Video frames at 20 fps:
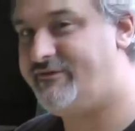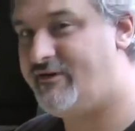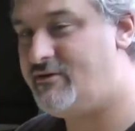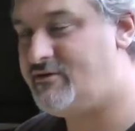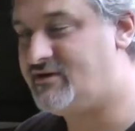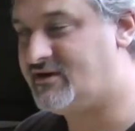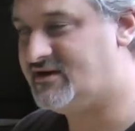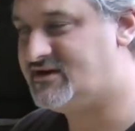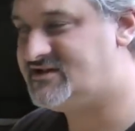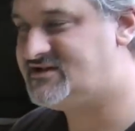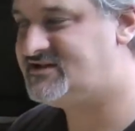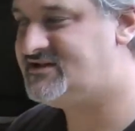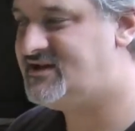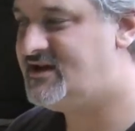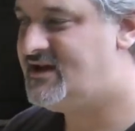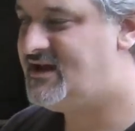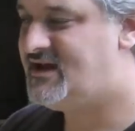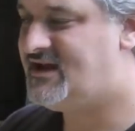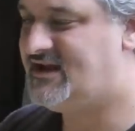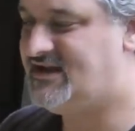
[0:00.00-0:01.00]
focus
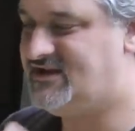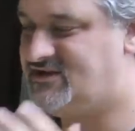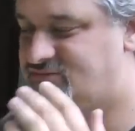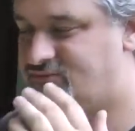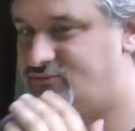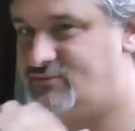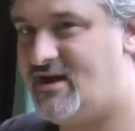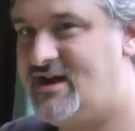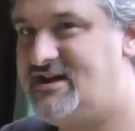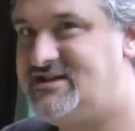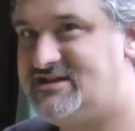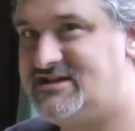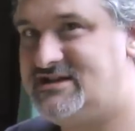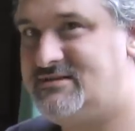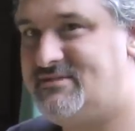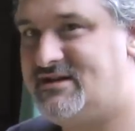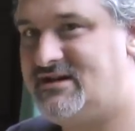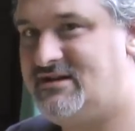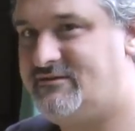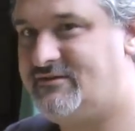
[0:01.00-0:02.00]
is right in
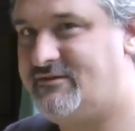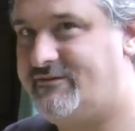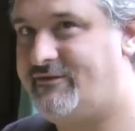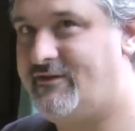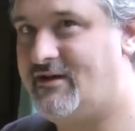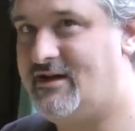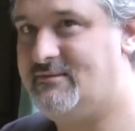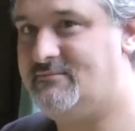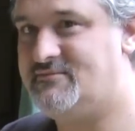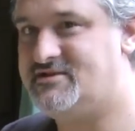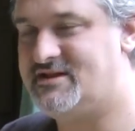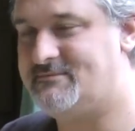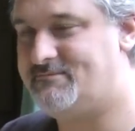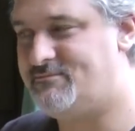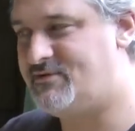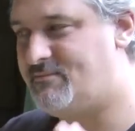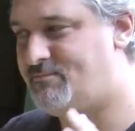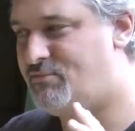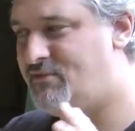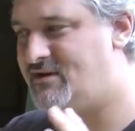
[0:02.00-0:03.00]
the middle of the frame. So
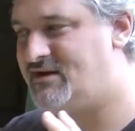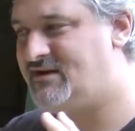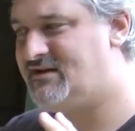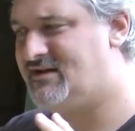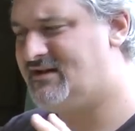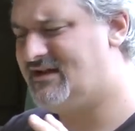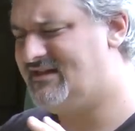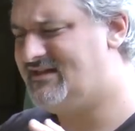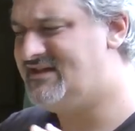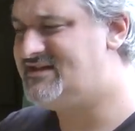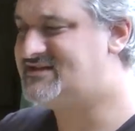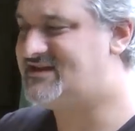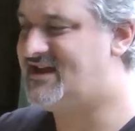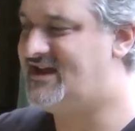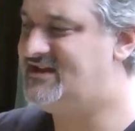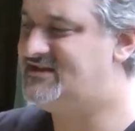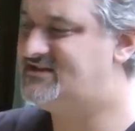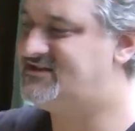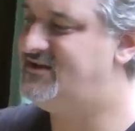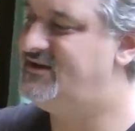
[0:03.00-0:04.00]
the point that, in this
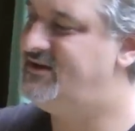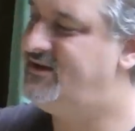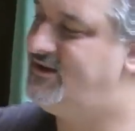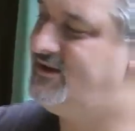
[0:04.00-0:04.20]
case,